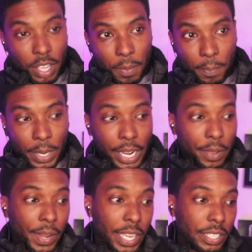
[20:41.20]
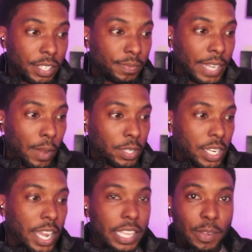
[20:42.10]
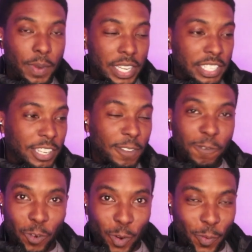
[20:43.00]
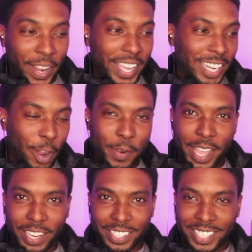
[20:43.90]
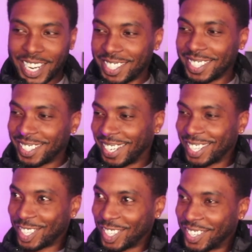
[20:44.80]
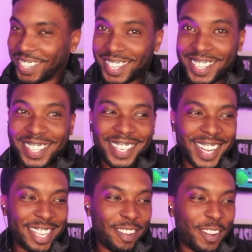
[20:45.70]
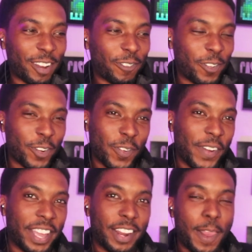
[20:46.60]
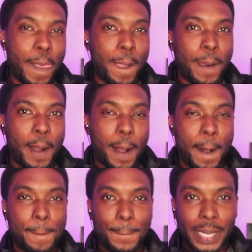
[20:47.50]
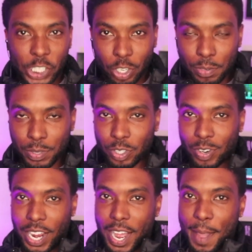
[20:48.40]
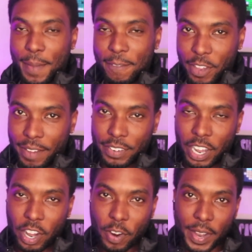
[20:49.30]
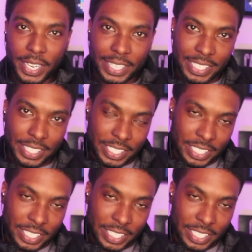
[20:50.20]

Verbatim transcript: But anyways, that was Kanye West full rant. I reacted to that shit like a song. Huh? Kanye West full rant. Um, be sure to subscribe if you have not already. This is